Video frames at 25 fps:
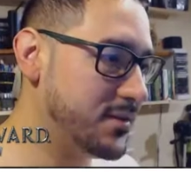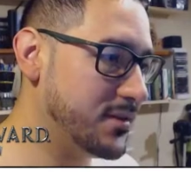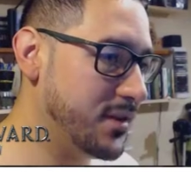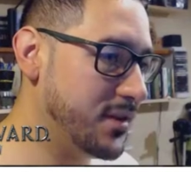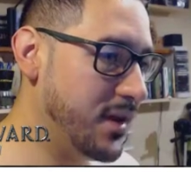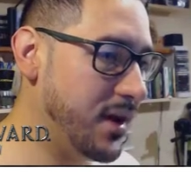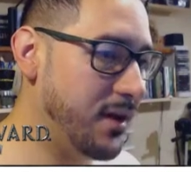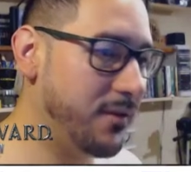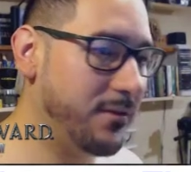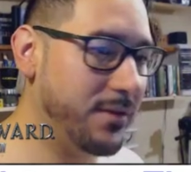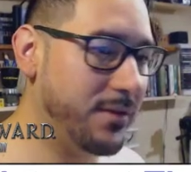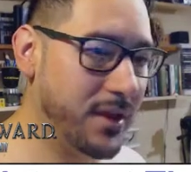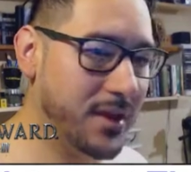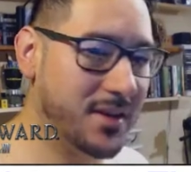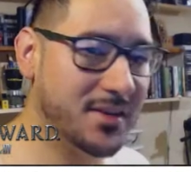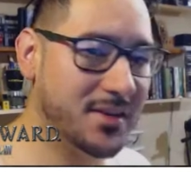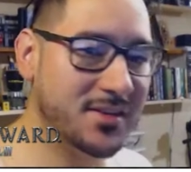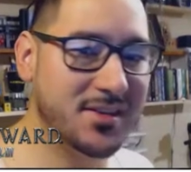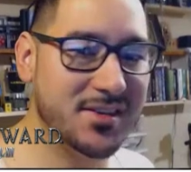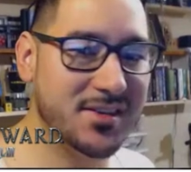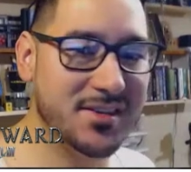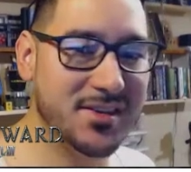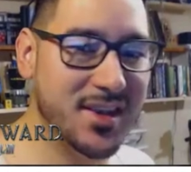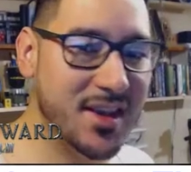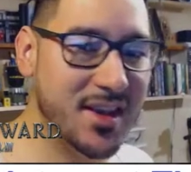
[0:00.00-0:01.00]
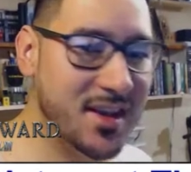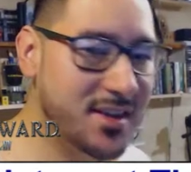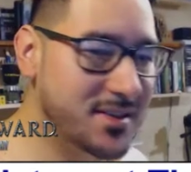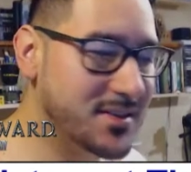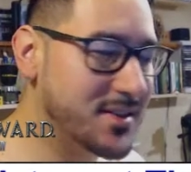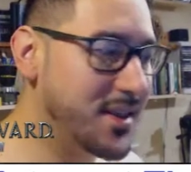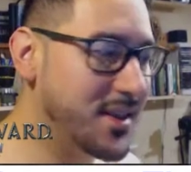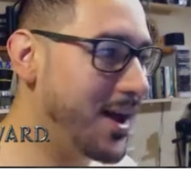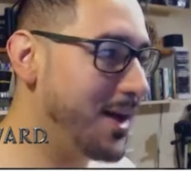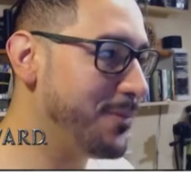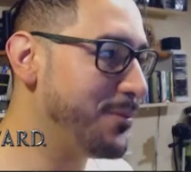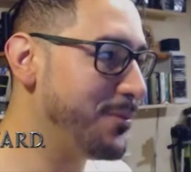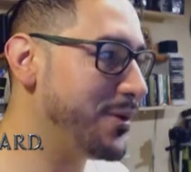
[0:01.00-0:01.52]
Everything's seized
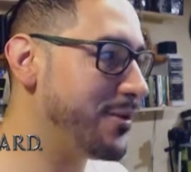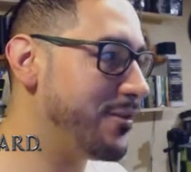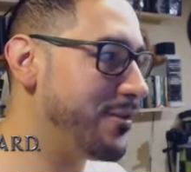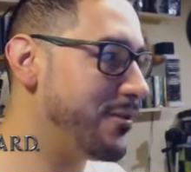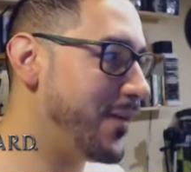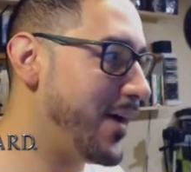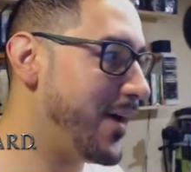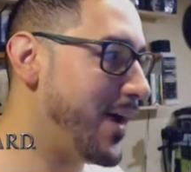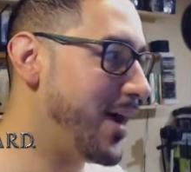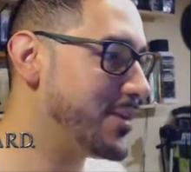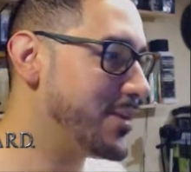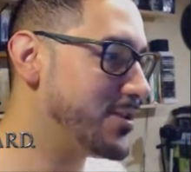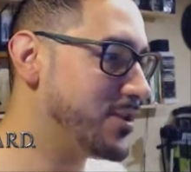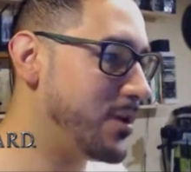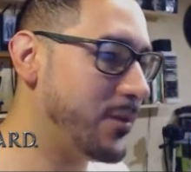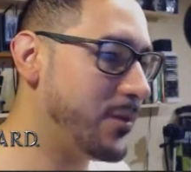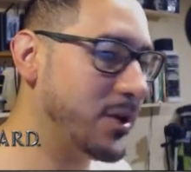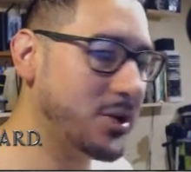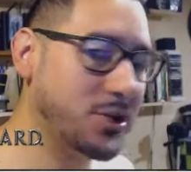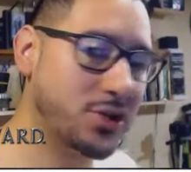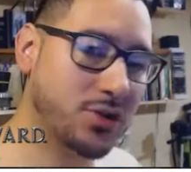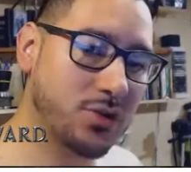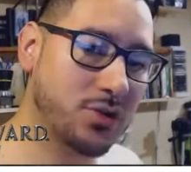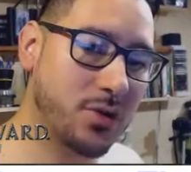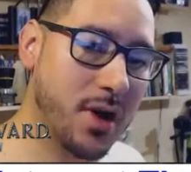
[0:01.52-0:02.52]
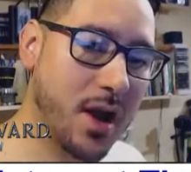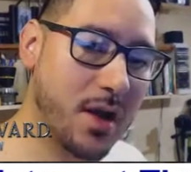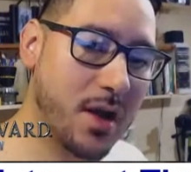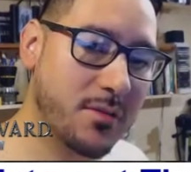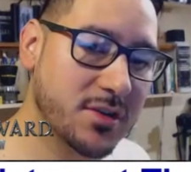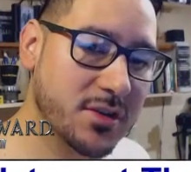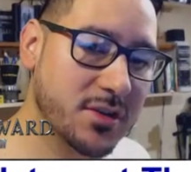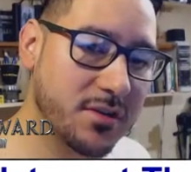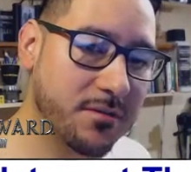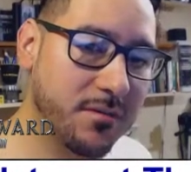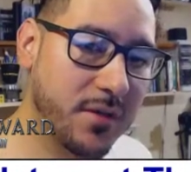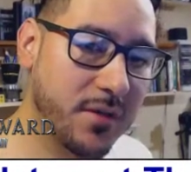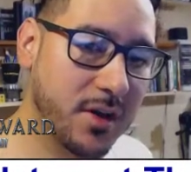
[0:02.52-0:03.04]
up and crashed. I'm not sure how much
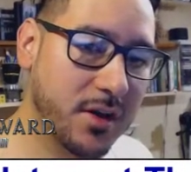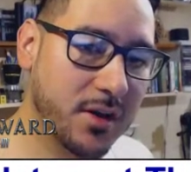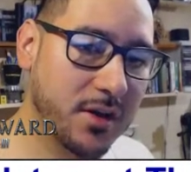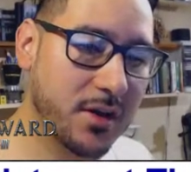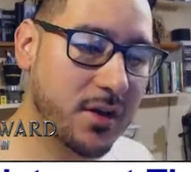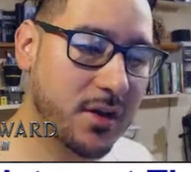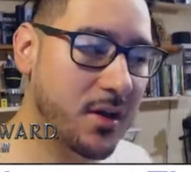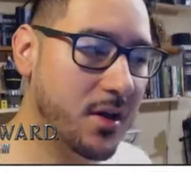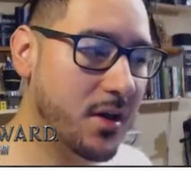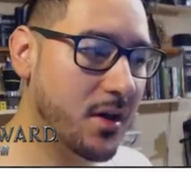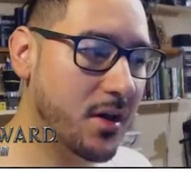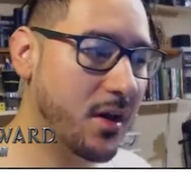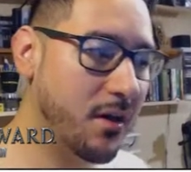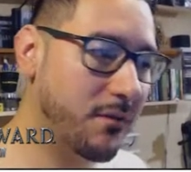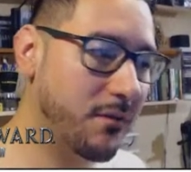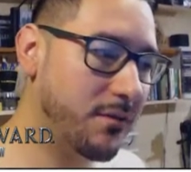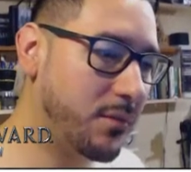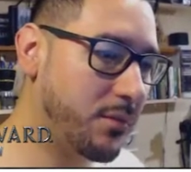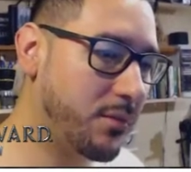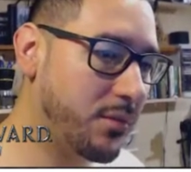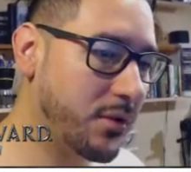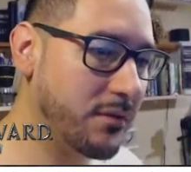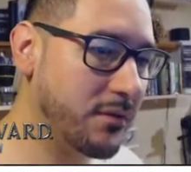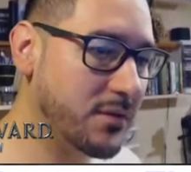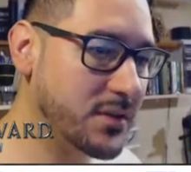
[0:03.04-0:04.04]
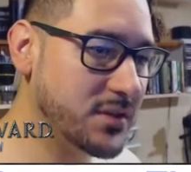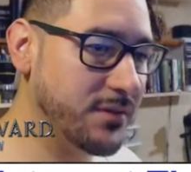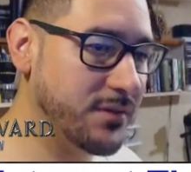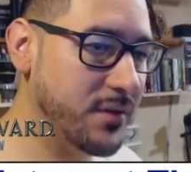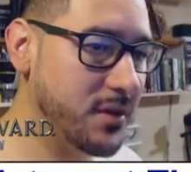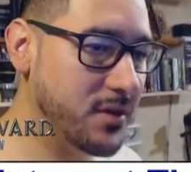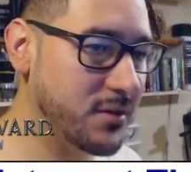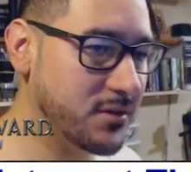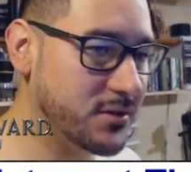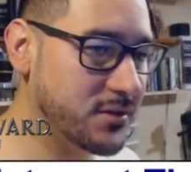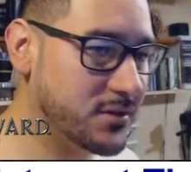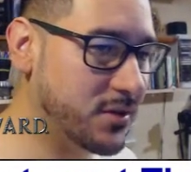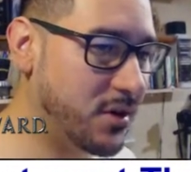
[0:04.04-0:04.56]
of the previous
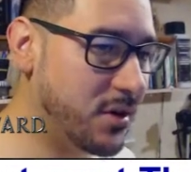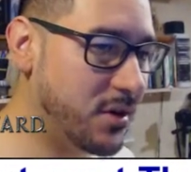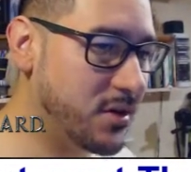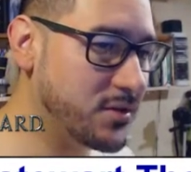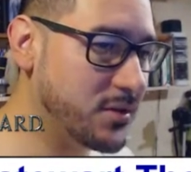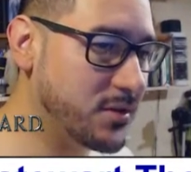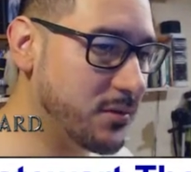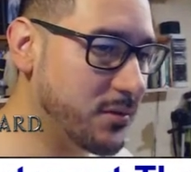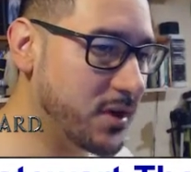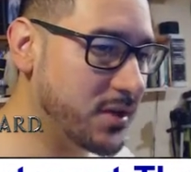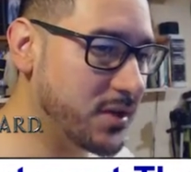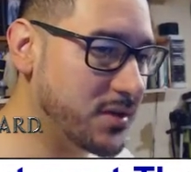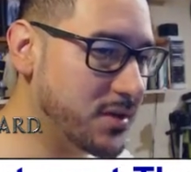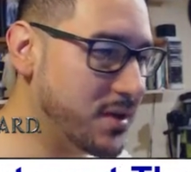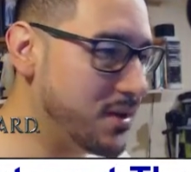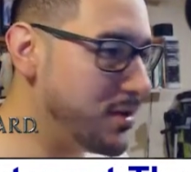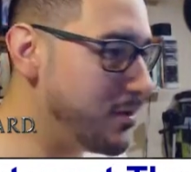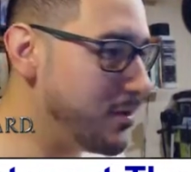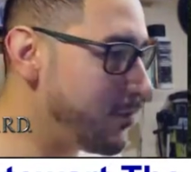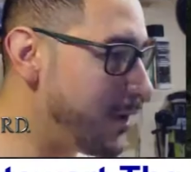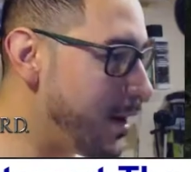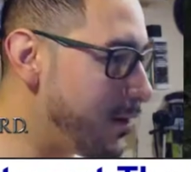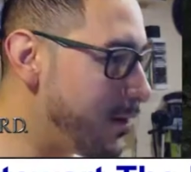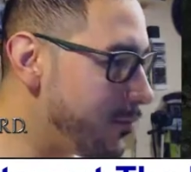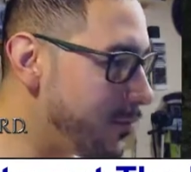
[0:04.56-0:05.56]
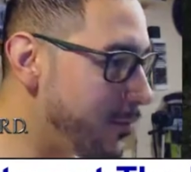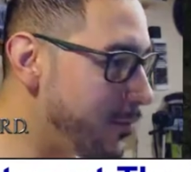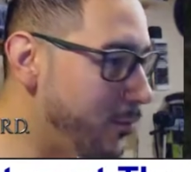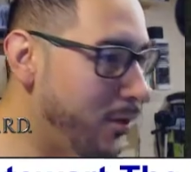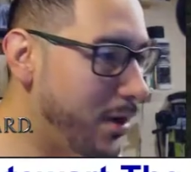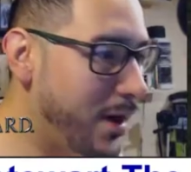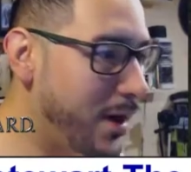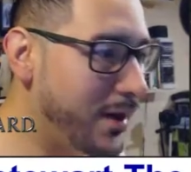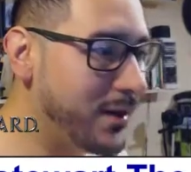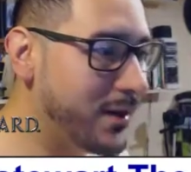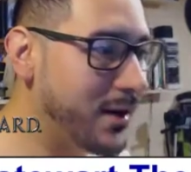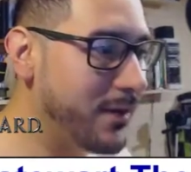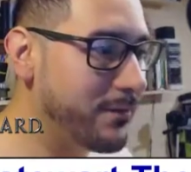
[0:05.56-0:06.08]
video started, so I'm going to continue right from where
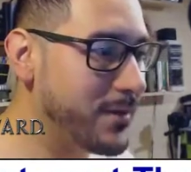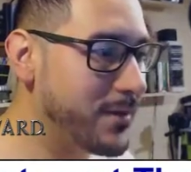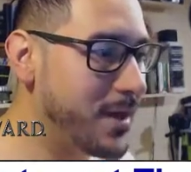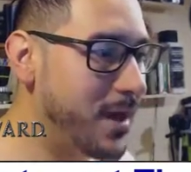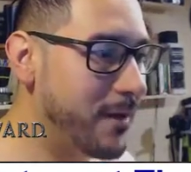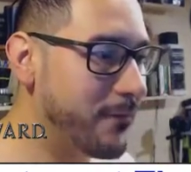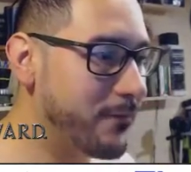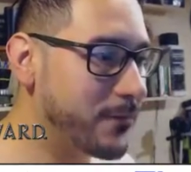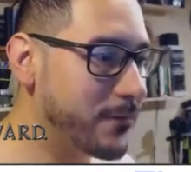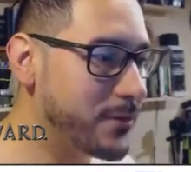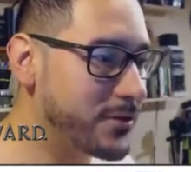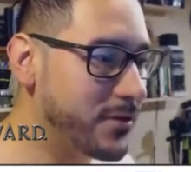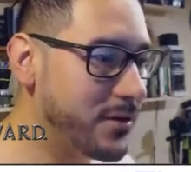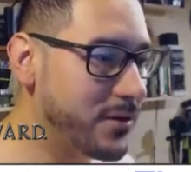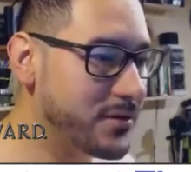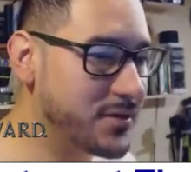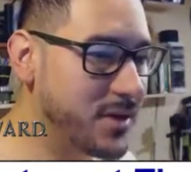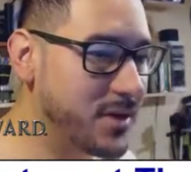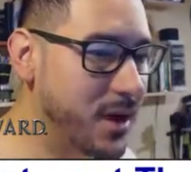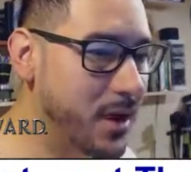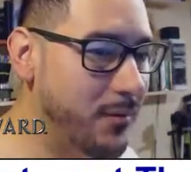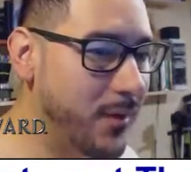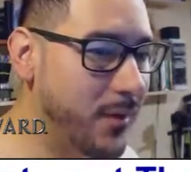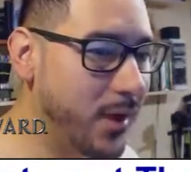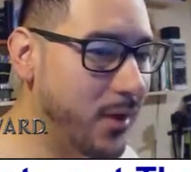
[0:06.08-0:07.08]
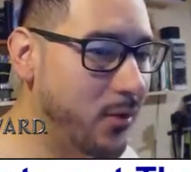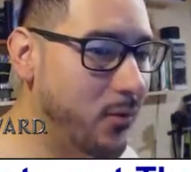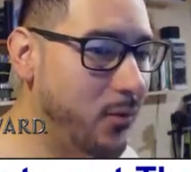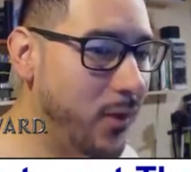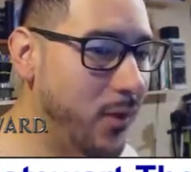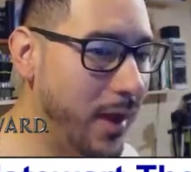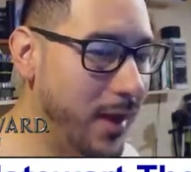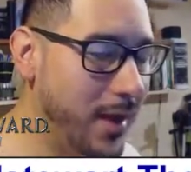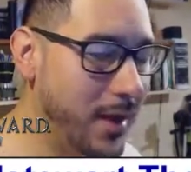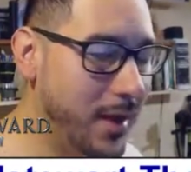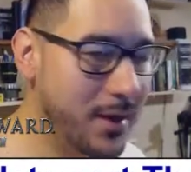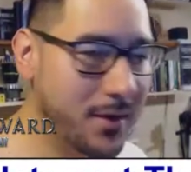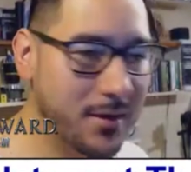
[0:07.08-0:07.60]
I left off, which I was on my
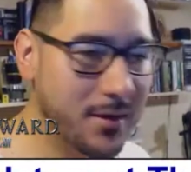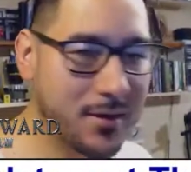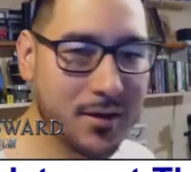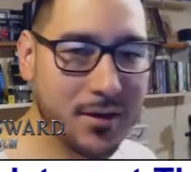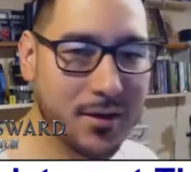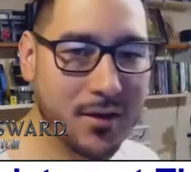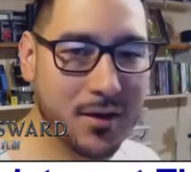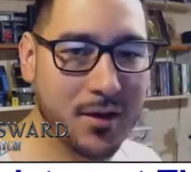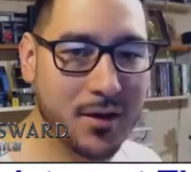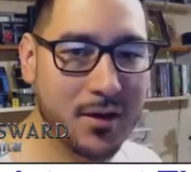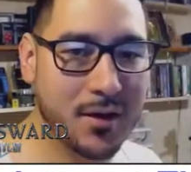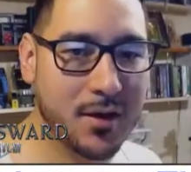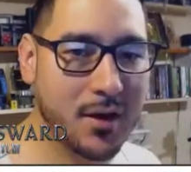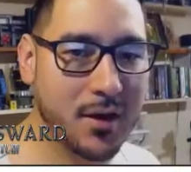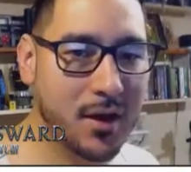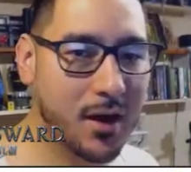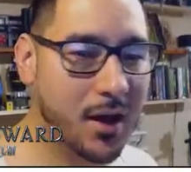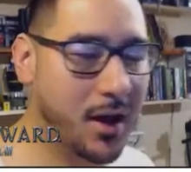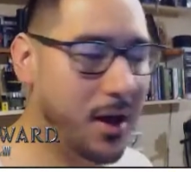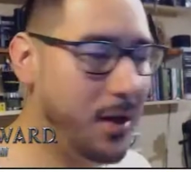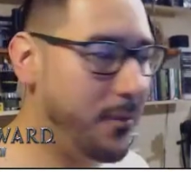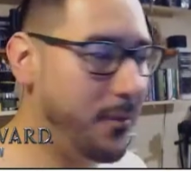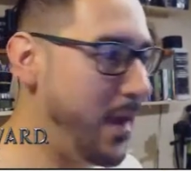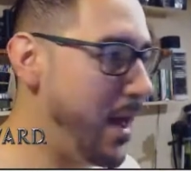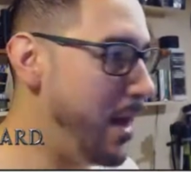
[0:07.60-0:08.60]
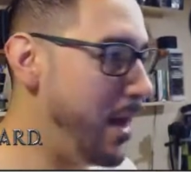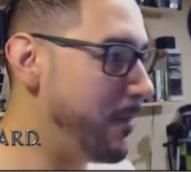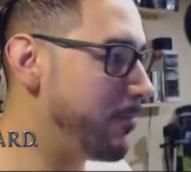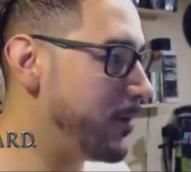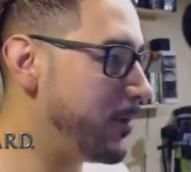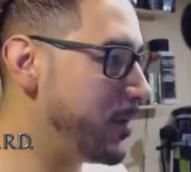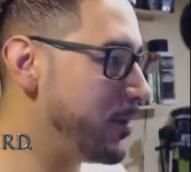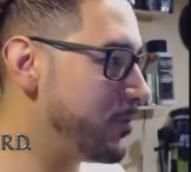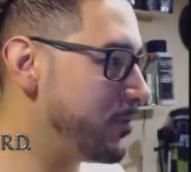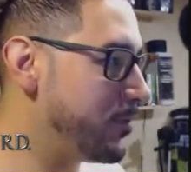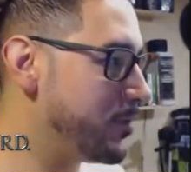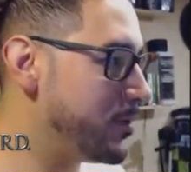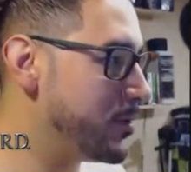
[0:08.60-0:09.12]
way halfway
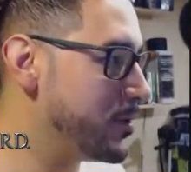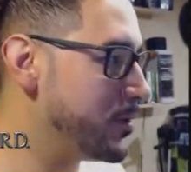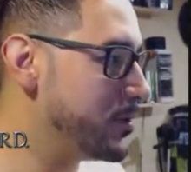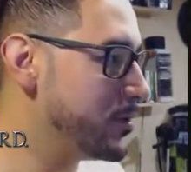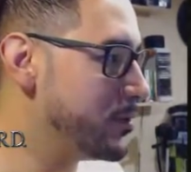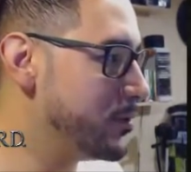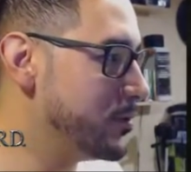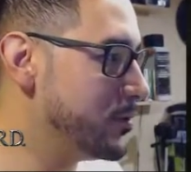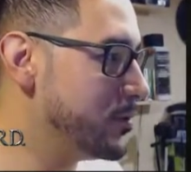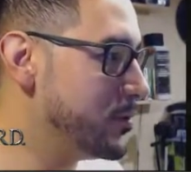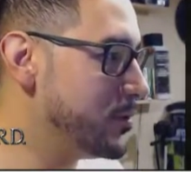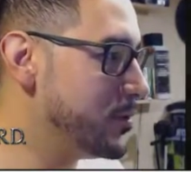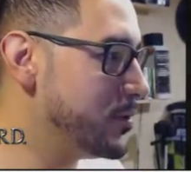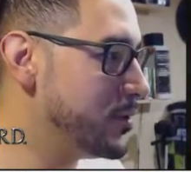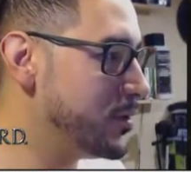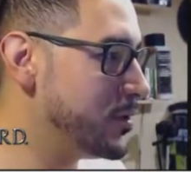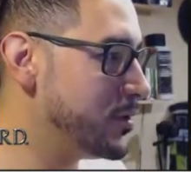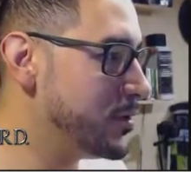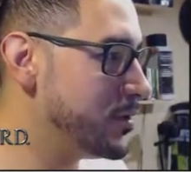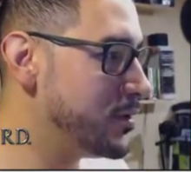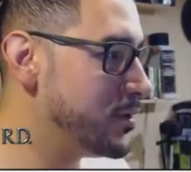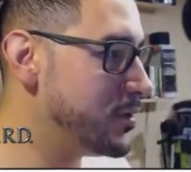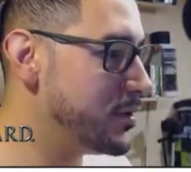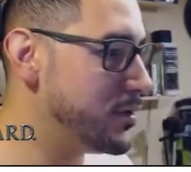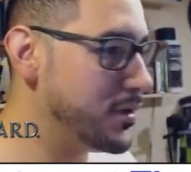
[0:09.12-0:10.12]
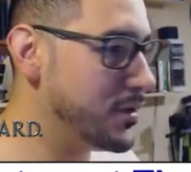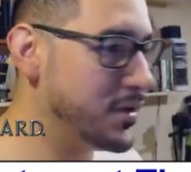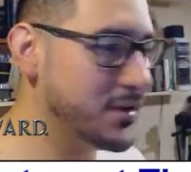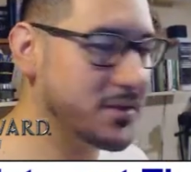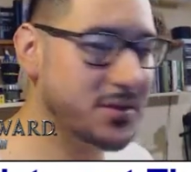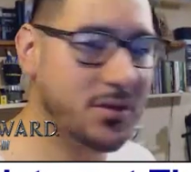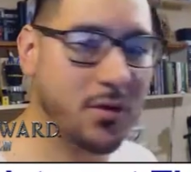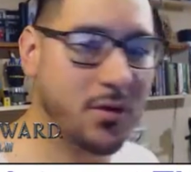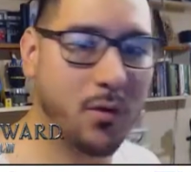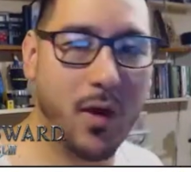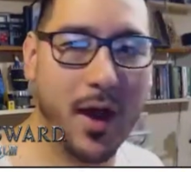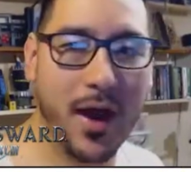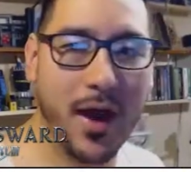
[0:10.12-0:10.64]
through this
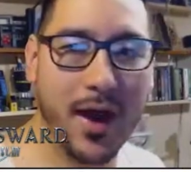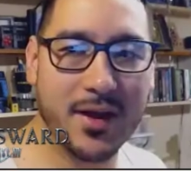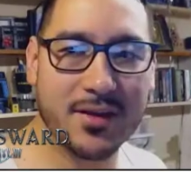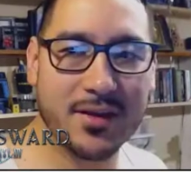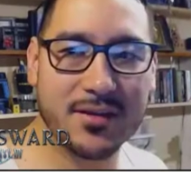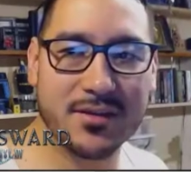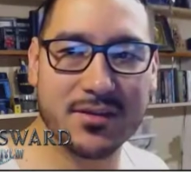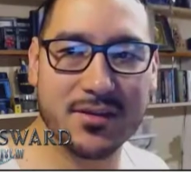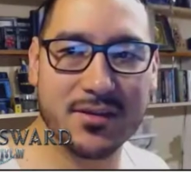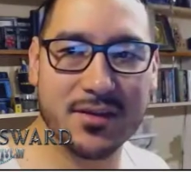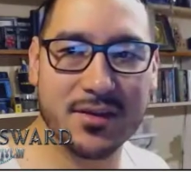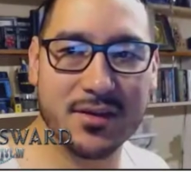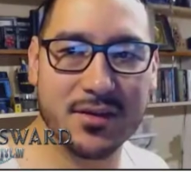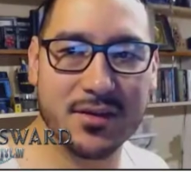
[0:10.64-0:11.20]
quest